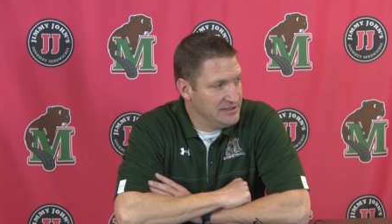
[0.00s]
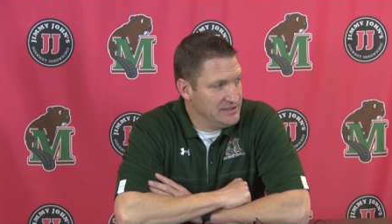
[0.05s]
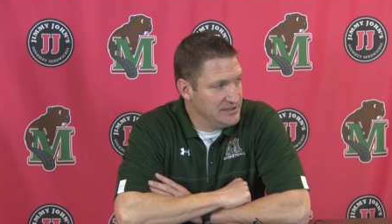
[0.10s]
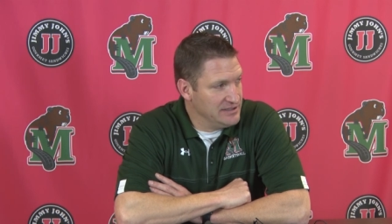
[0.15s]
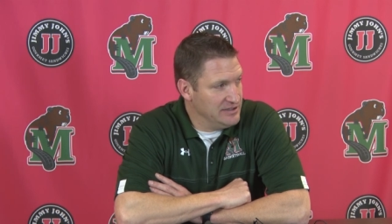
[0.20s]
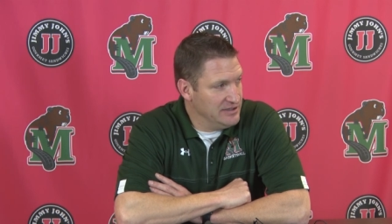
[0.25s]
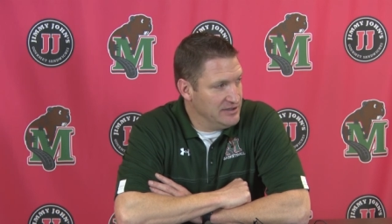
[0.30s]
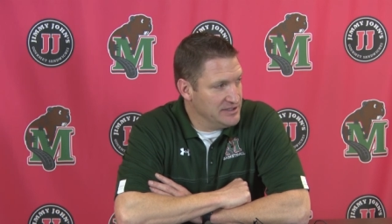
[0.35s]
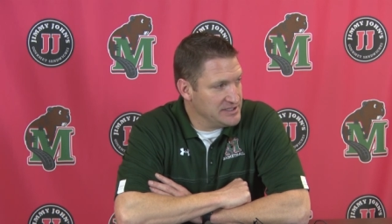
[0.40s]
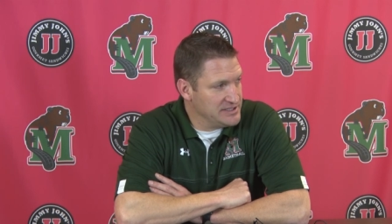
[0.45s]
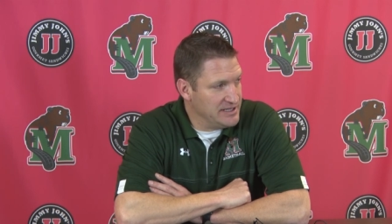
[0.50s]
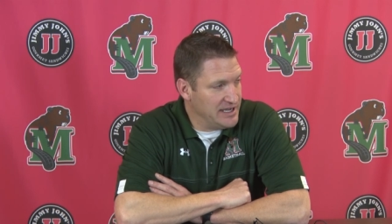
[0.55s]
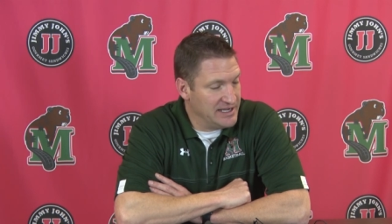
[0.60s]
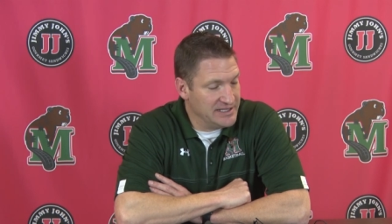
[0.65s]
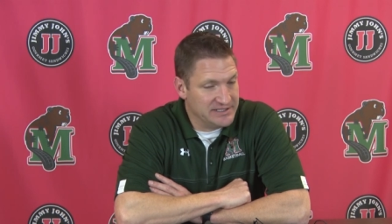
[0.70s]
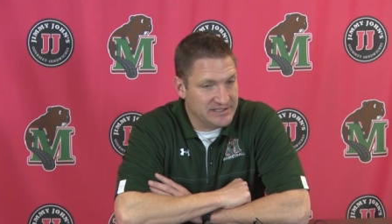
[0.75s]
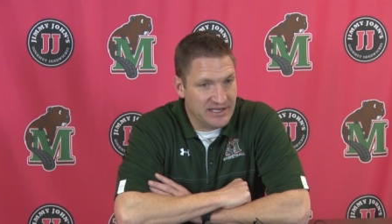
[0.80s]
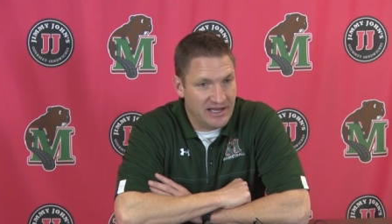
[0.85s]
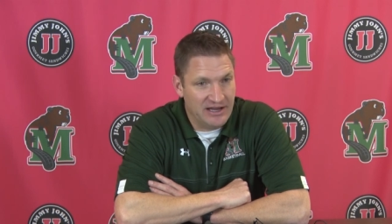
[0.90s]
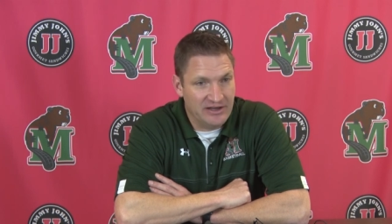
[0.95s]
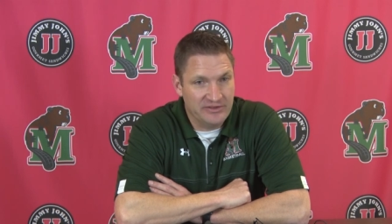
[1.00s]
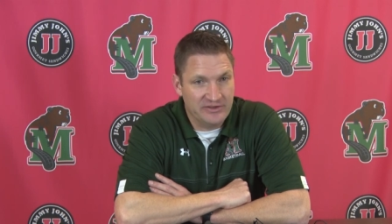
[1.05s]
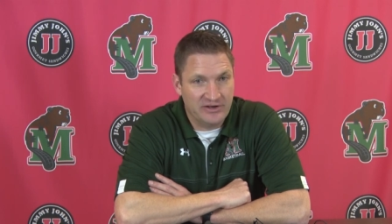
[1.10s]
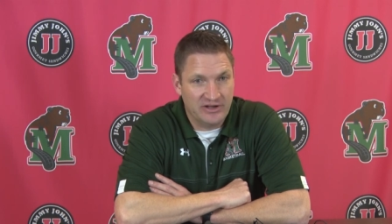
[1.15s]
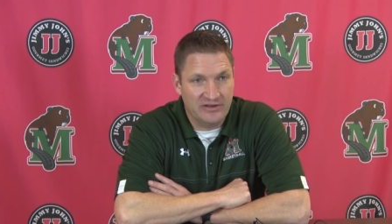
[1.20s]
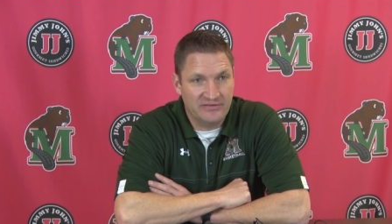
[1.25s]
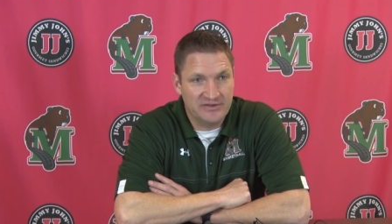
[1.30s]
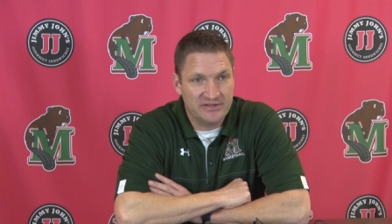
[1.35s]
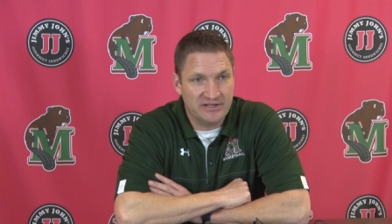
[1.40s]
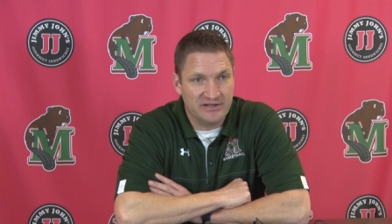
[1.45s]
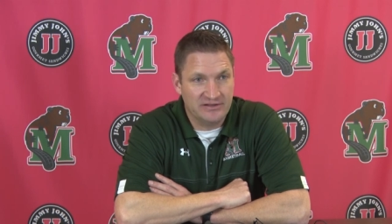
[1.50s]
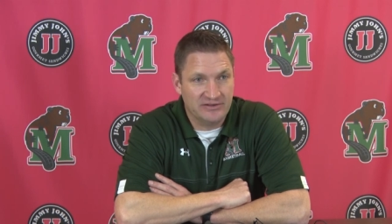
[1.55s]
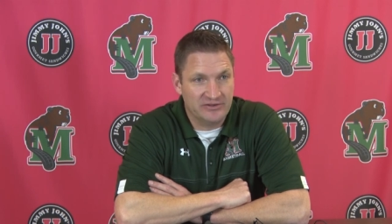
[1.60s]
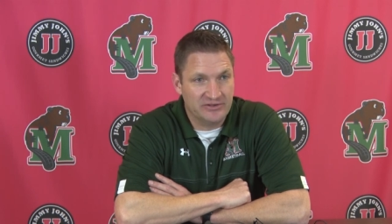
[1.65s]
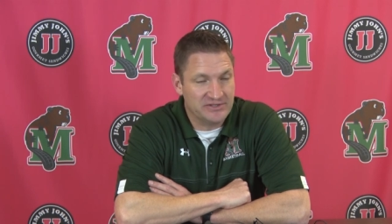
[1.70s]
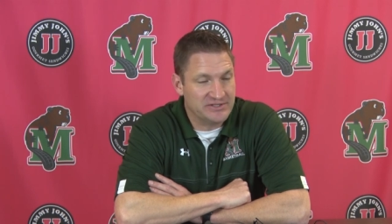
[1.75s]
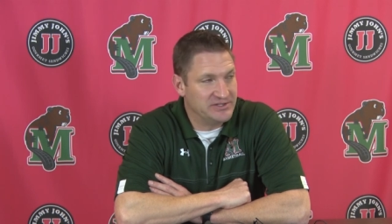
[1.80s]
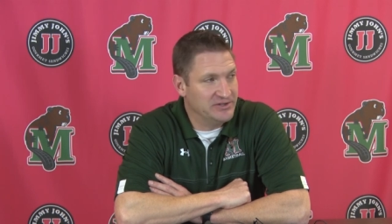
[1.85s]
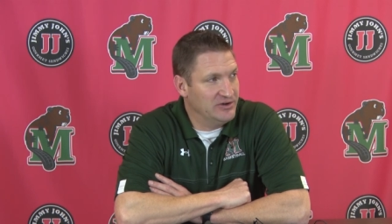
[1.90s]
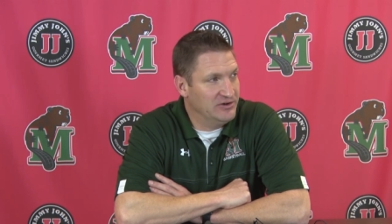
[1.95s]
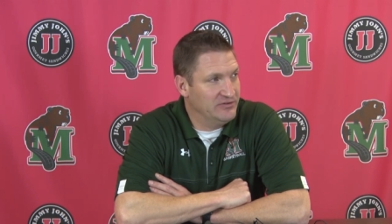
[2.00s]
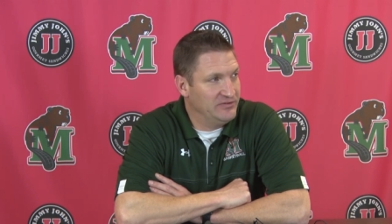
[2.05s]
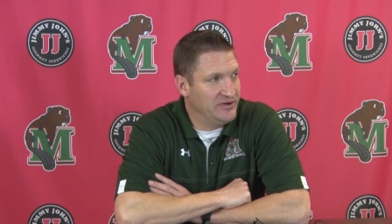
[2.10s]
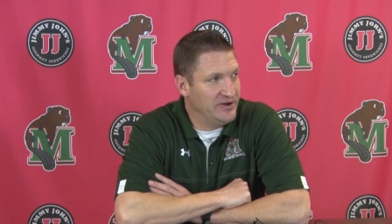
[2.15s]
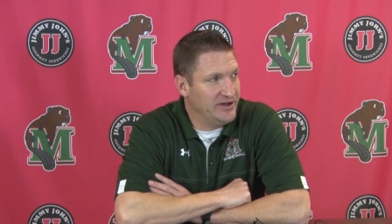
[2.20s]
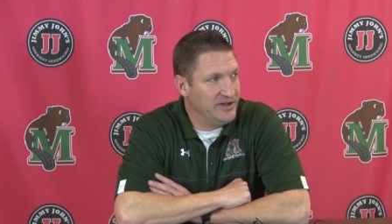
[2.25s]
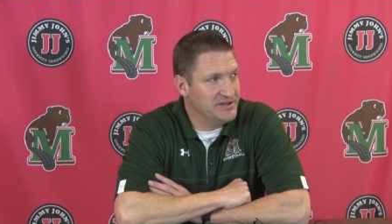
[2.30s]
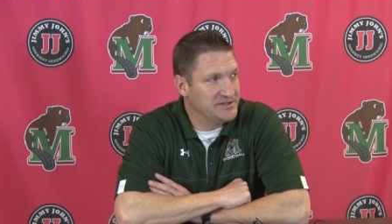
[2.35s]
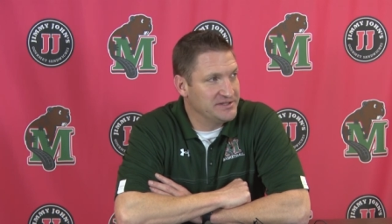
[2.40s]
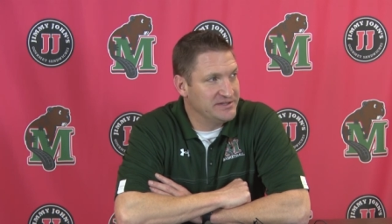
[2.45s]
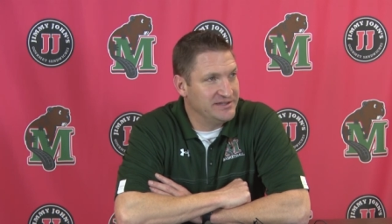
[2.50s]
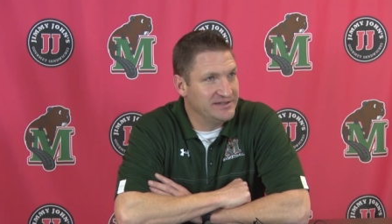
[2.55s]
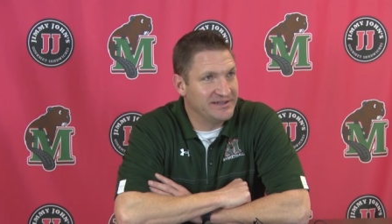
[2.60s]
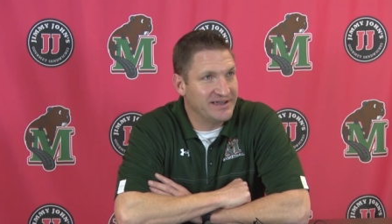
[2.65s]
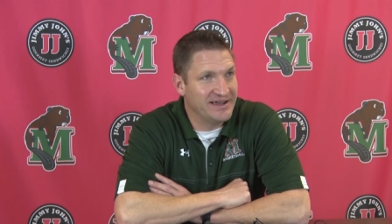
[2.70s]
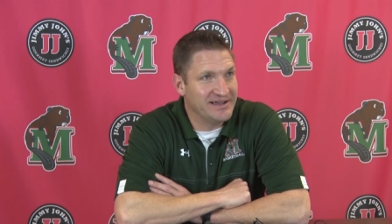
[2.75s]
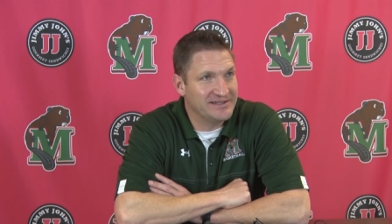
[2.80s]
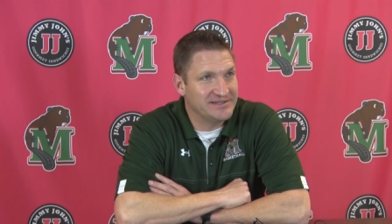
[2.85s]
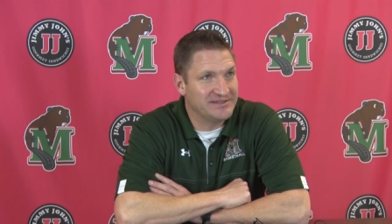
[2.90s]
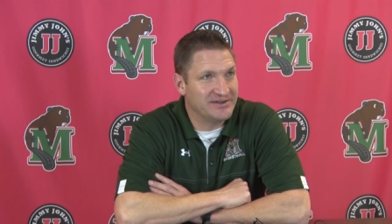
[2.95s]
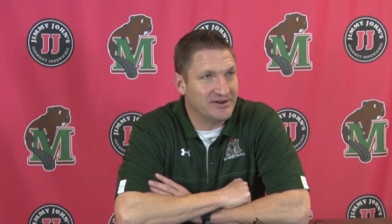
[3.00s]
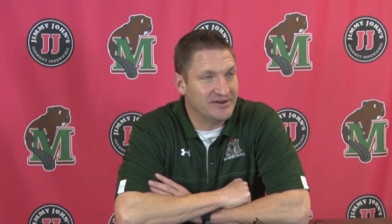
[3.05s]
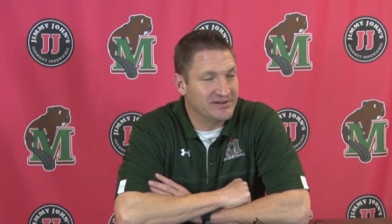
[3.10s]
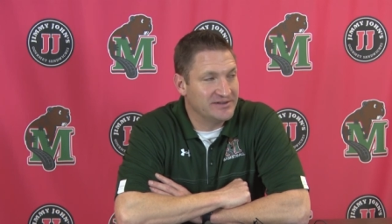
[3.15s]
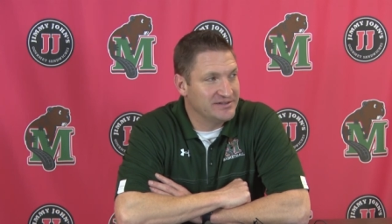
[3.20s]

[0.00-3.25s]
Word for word: you know it's nice out, and then all of a sudden a little snow falls, and then guys start